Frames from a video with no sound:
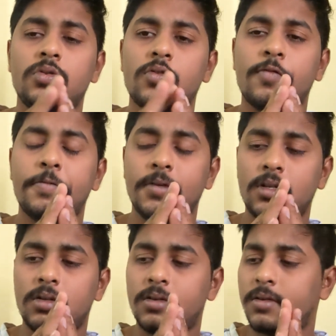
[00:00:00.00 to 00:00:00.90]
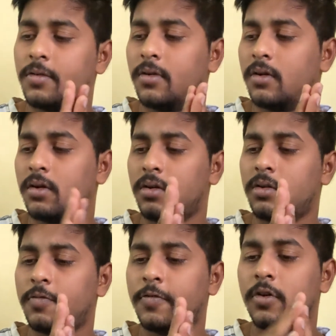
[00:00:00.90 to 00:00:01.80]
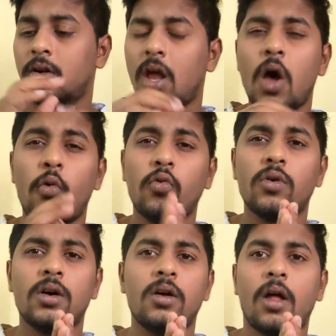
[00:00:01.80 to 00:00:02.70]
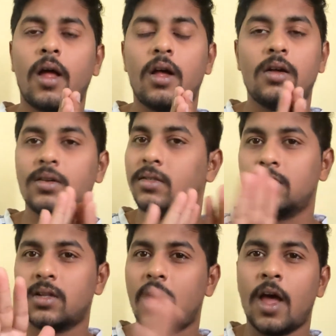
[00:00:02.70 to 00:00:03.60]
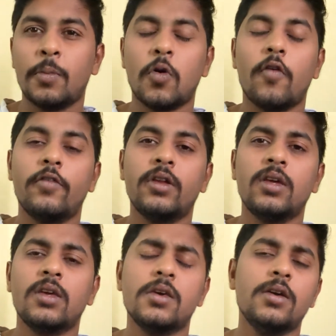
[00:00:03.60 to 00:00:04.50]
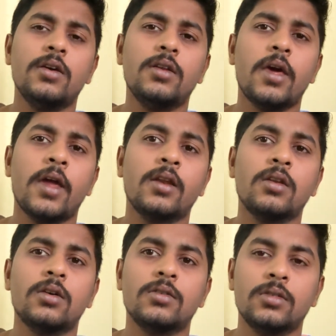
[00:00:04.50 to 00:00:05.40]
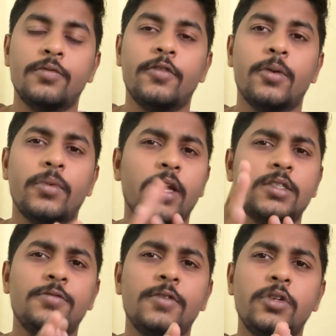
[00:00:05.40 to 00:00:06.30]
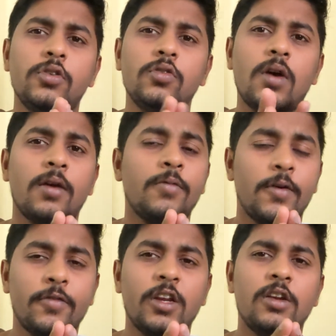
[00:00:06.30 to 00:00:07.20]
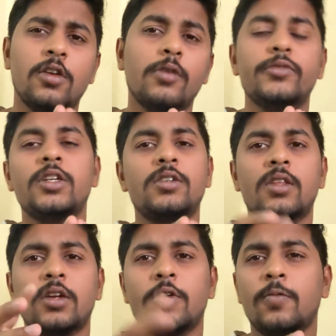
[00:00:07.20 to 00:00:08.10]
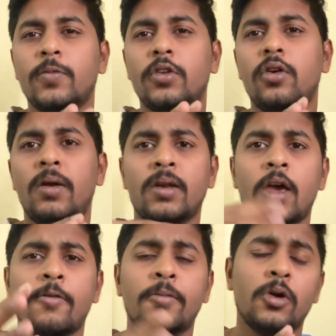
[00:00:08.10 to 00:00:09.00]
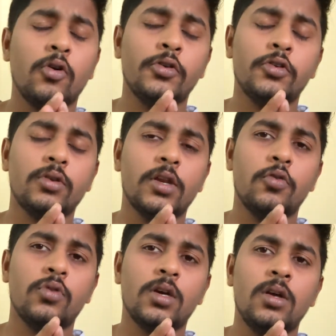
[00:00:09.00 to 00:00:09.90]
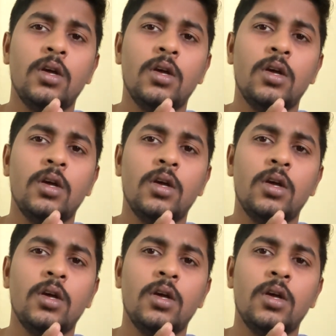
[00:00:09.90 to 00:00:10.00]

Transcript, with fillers: So for now, I'm hovering here, and from next video I'll definitely update the new video, and I'm going to tell you